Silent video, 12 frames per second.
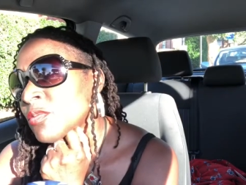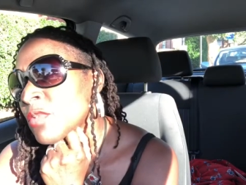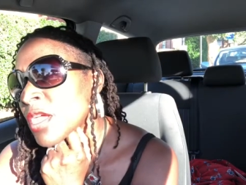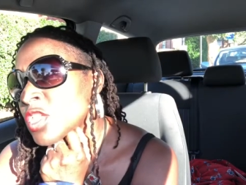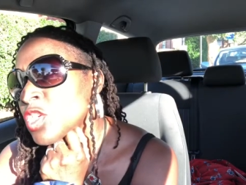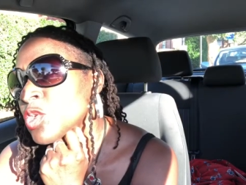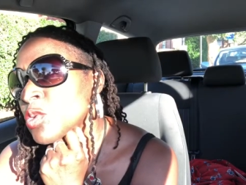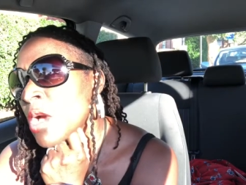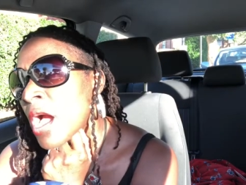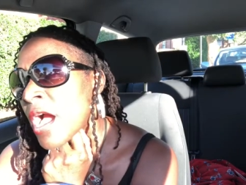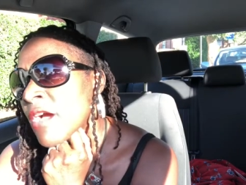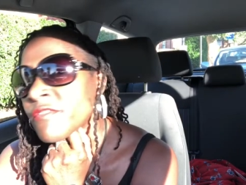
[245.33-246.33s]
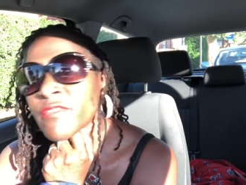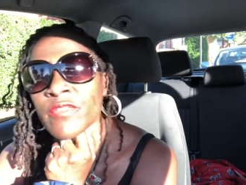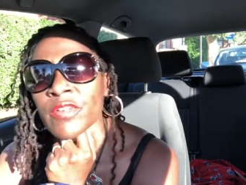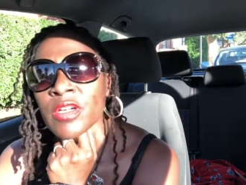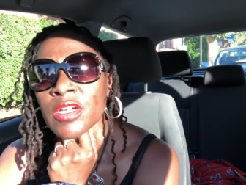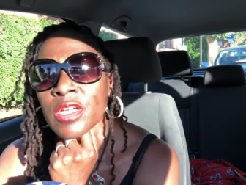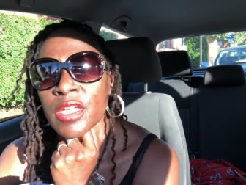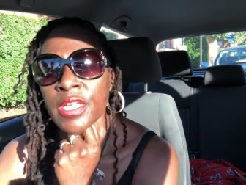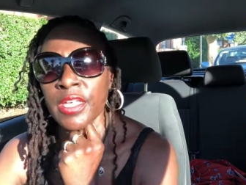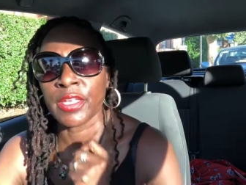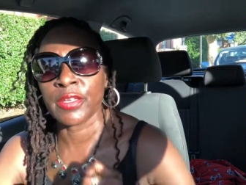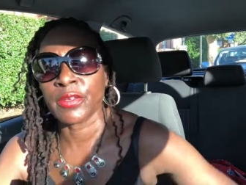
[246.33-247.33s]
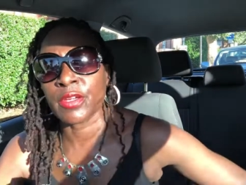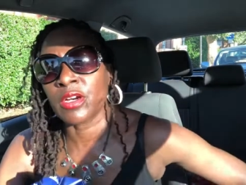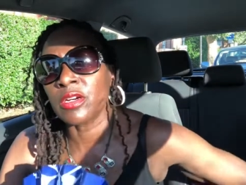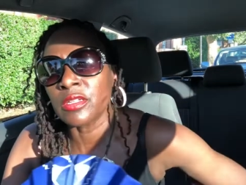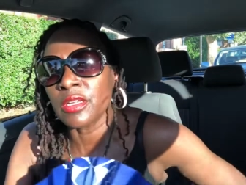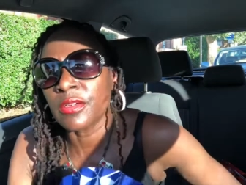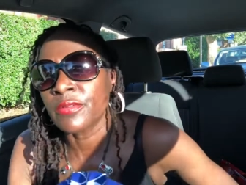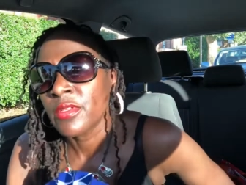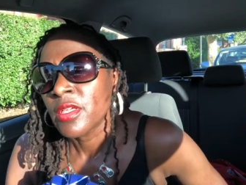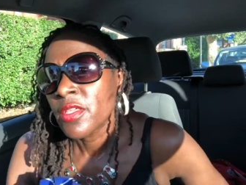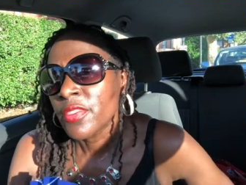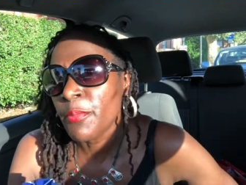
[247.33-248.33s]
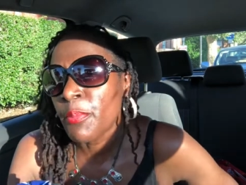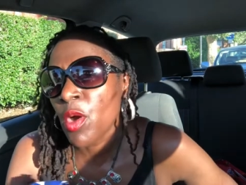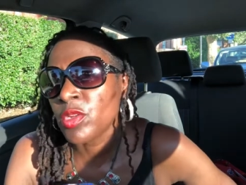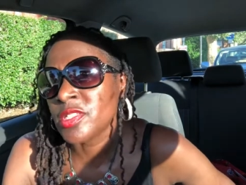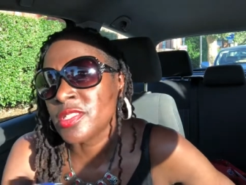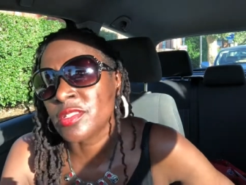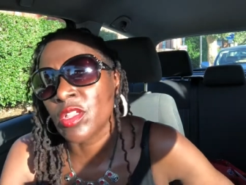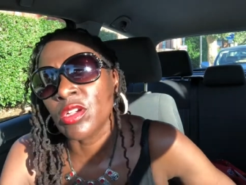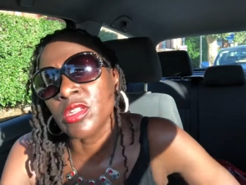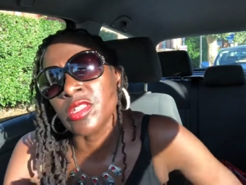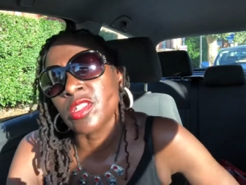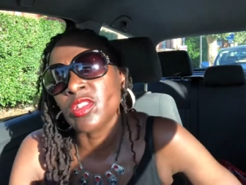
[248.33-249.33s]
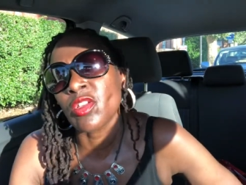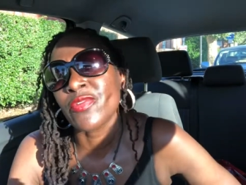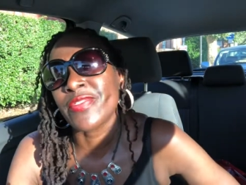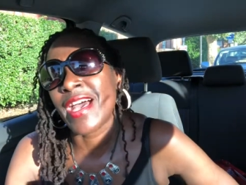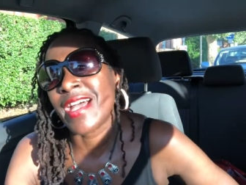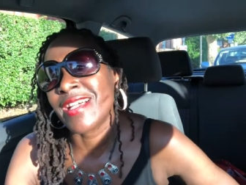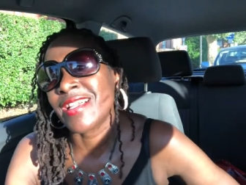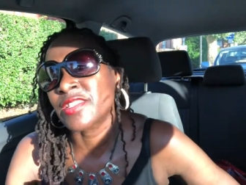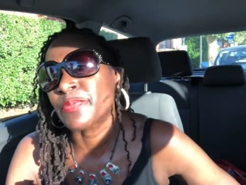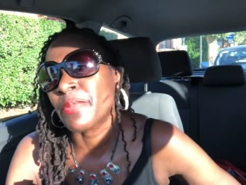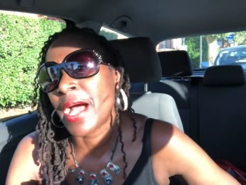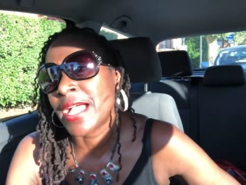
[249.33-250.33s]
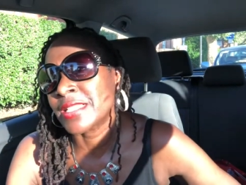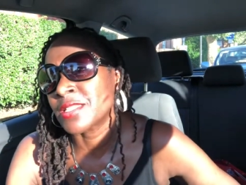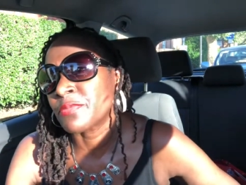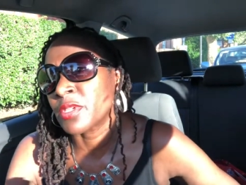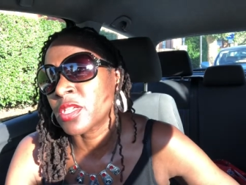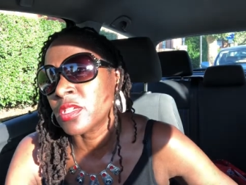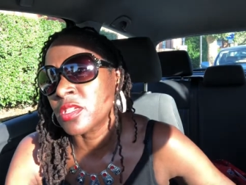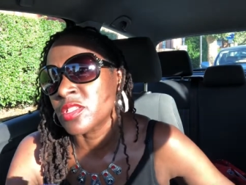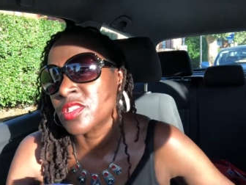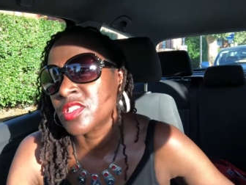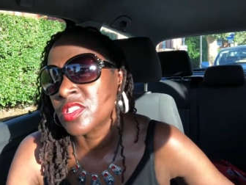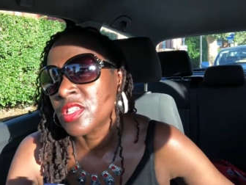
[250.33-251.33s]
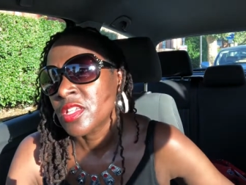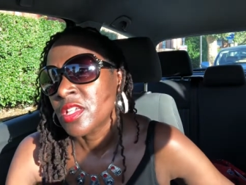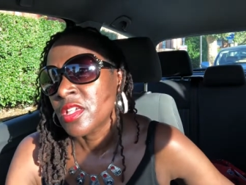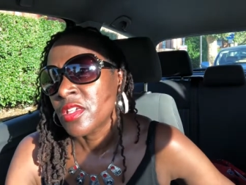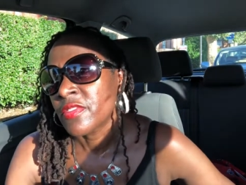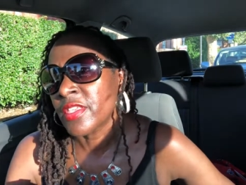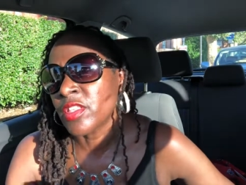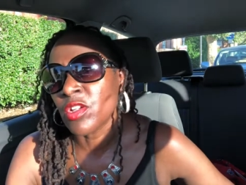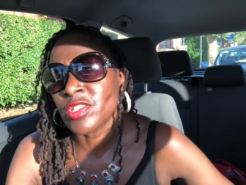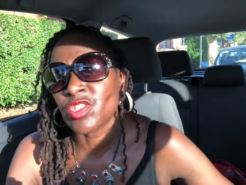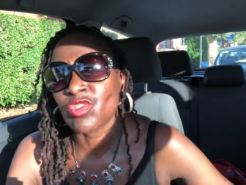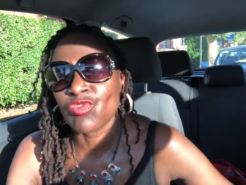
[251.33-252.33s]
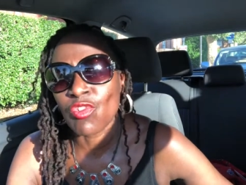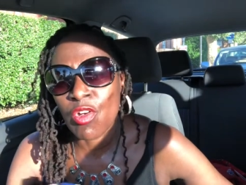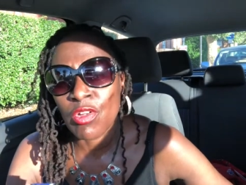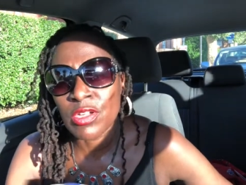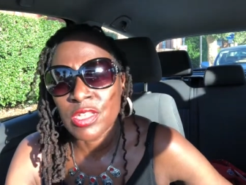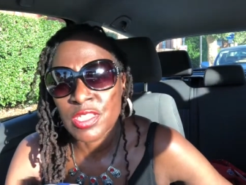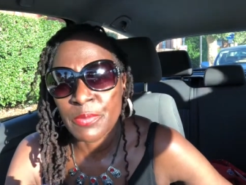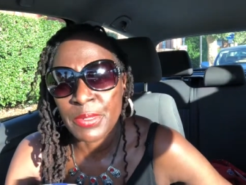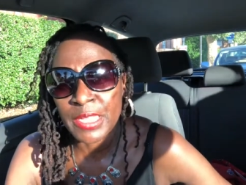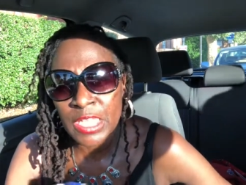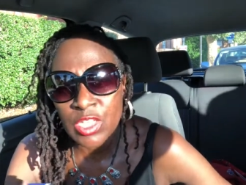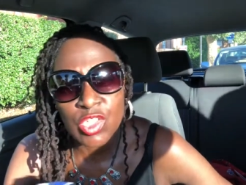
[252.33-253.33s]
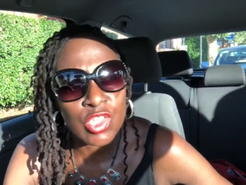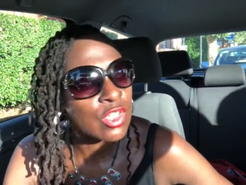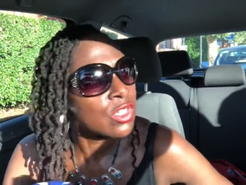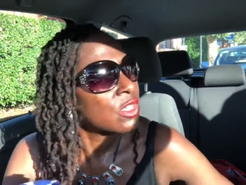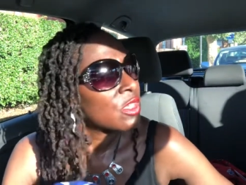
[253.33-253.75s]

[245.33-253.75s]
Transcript: when you have a collar, the box collars are not that as bad because they're not as strong as the bleach.